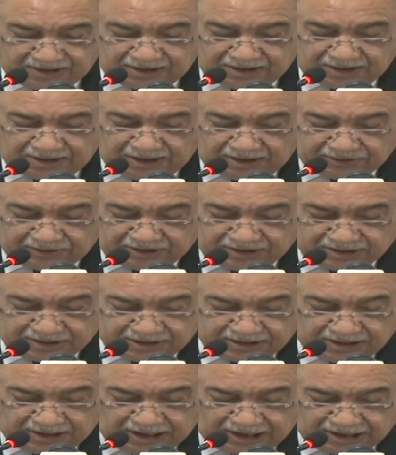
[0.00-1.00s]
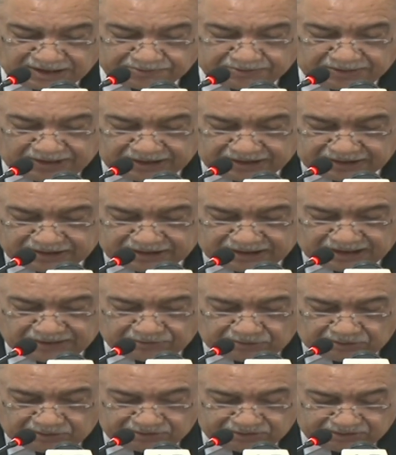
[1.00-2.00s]
Now, this is the last part that I
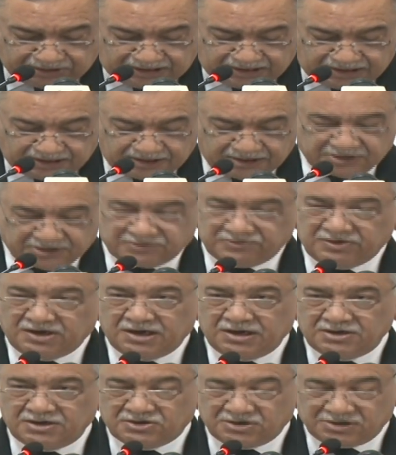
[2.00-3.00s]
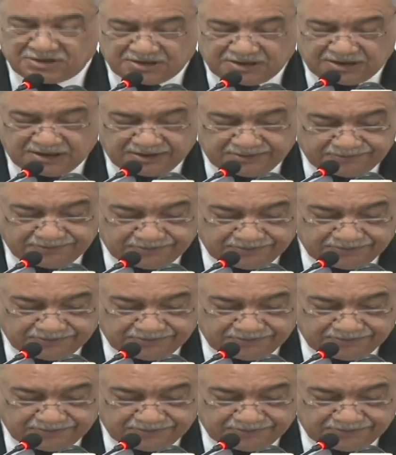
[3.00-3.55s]
want to read, and it's very interesting.